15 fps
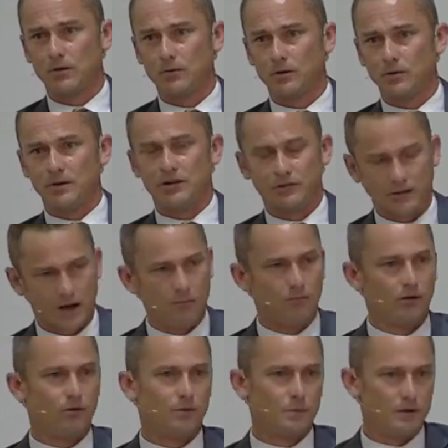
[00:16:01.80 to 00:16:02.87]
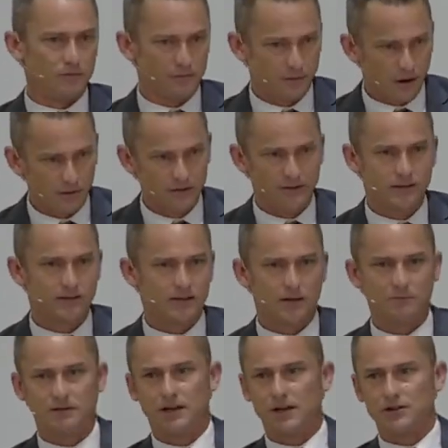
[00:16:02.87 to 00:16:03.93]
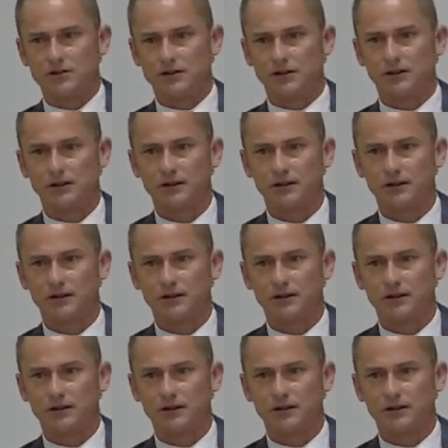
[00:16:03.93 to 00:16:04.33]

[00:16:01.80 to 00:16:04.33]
when we stumble, when we fall into temptation.